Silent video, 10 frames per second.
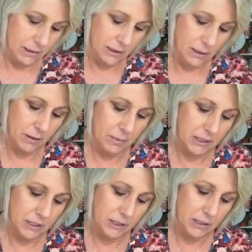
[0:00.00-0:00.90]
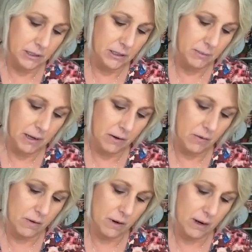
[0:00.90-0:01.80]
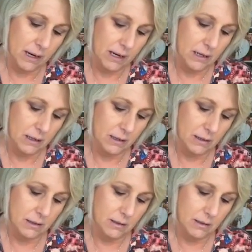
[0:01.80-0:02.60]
So this ought to be just about right.